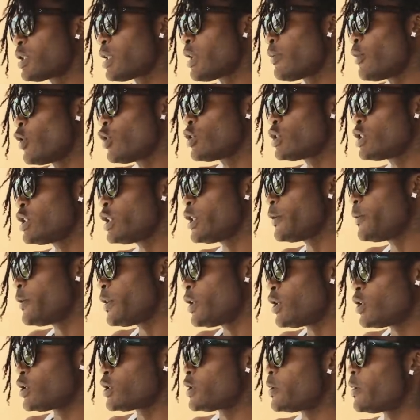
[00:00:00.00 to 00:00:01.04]
about same, you
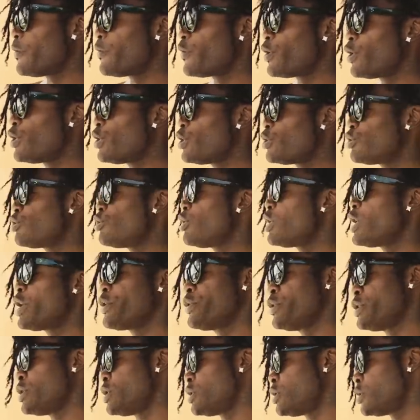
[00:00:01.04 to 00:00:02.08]
know, so I've got to run a
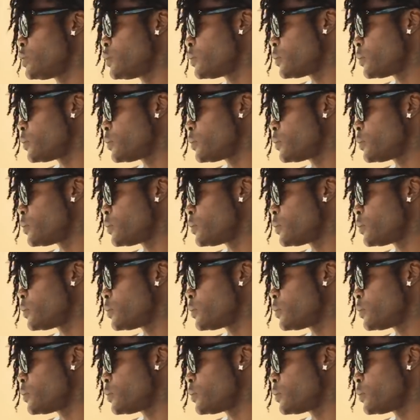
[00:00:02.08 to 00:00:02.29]
risk.